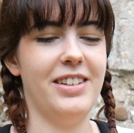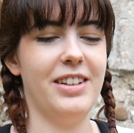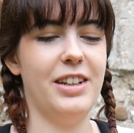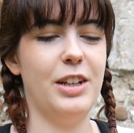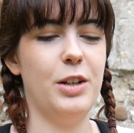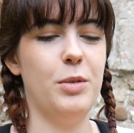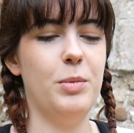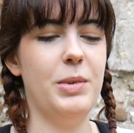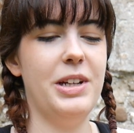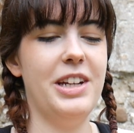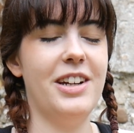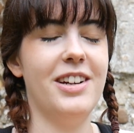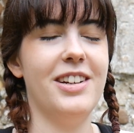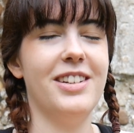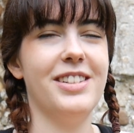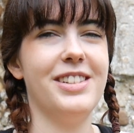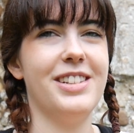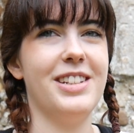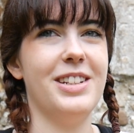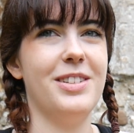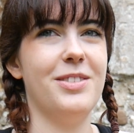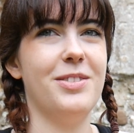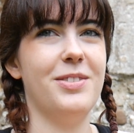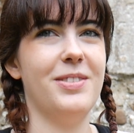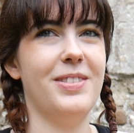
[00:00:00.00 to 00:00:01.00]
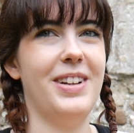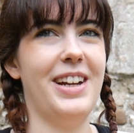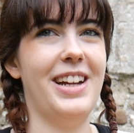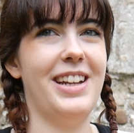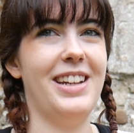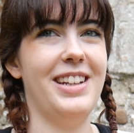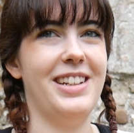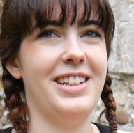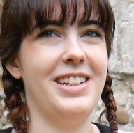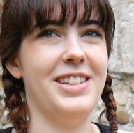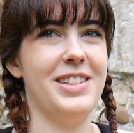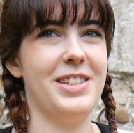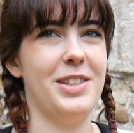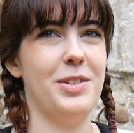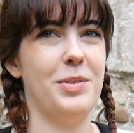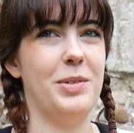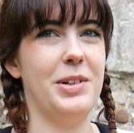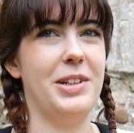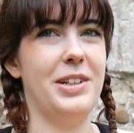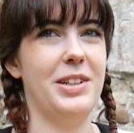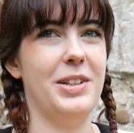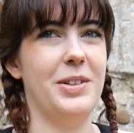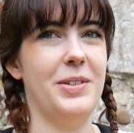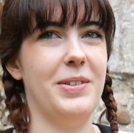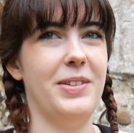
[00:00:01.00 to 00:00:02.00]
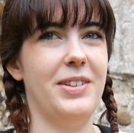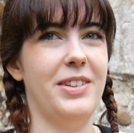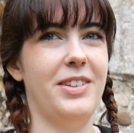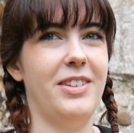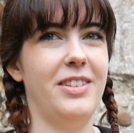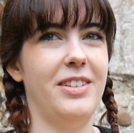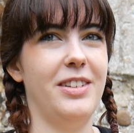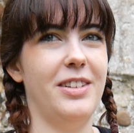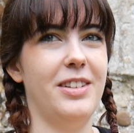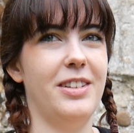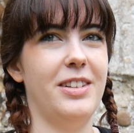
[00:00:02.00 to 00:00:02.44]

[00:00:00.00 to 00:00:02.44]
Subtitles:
Can we ask if Ellen is the one who is